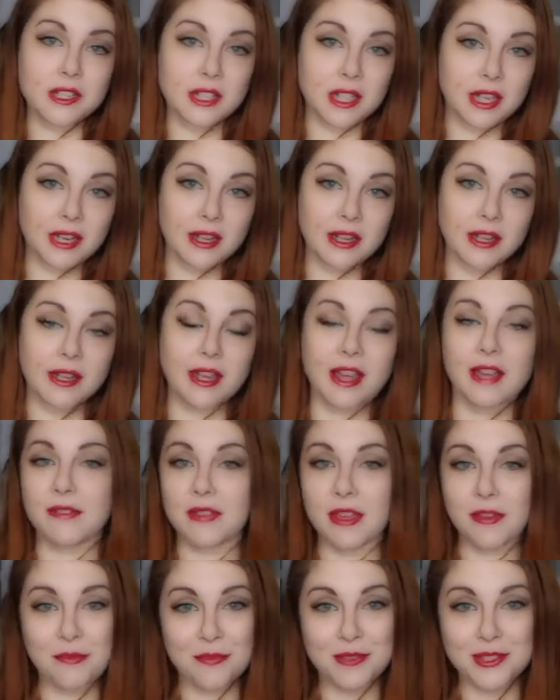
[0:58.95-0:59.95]
that I have
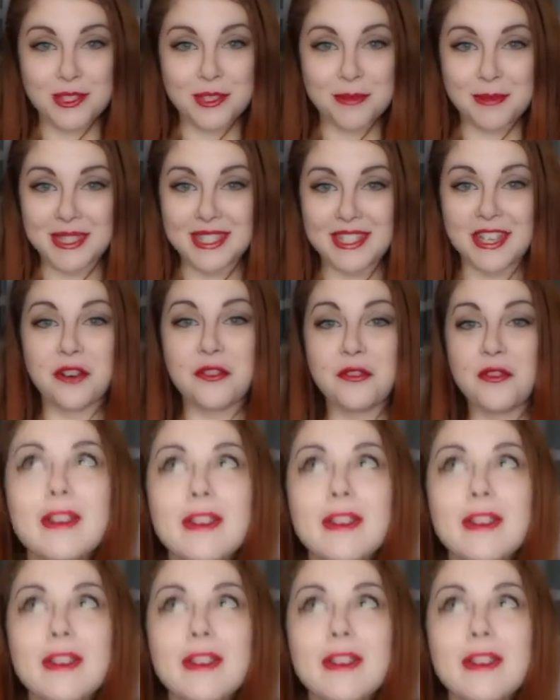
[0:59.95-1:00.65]
given to myself.